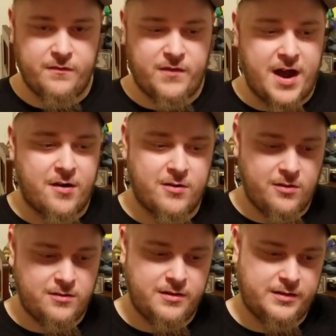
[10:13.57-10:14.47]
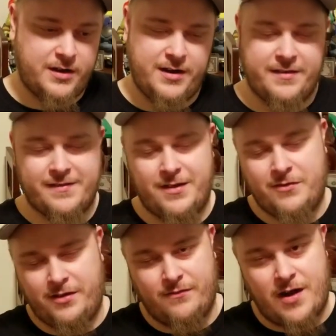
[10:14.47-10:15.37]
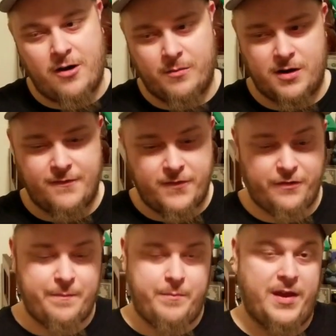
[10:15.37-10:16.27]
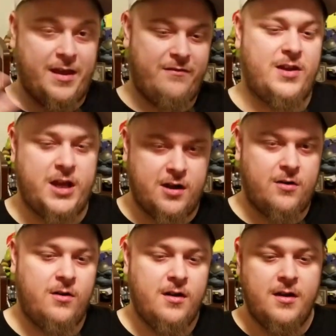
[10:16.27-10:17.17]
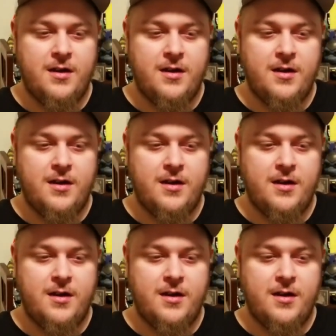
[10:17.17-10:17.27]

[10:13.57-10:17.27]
viral, I guess not really viral, but our first big video